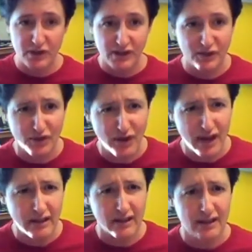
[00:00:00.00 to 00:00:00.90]
sounds
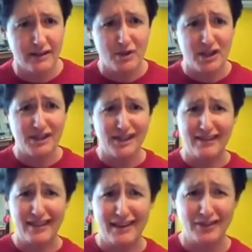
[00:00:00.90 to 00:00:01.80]
great because
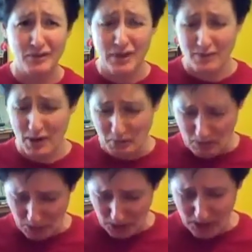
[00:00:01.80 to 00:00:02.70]
I don't have to worry about
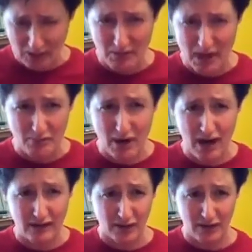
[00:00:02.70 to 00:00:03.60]
people hearing me in the
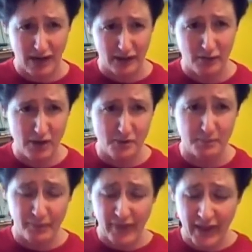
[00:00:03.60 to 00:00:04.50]
back of a crowded room.